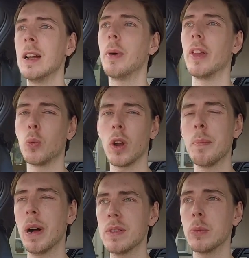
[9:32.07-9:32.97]
but there's one
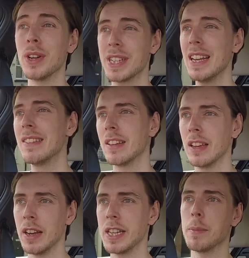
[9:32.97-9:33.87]
above it which is
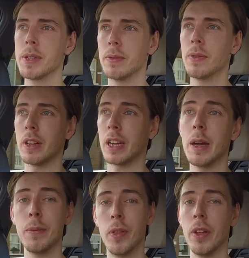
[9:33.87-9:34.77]
an adaptive
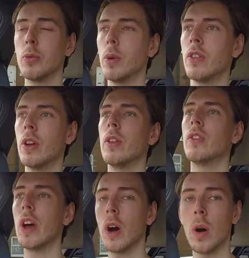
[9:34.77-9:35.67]
kit for this, which is known as
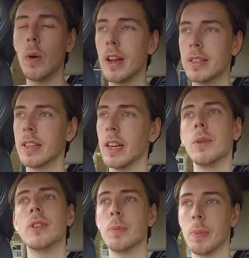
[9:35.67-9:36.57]
the RS kit,
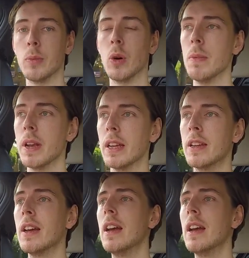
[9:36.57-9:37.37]
which is a bit more money.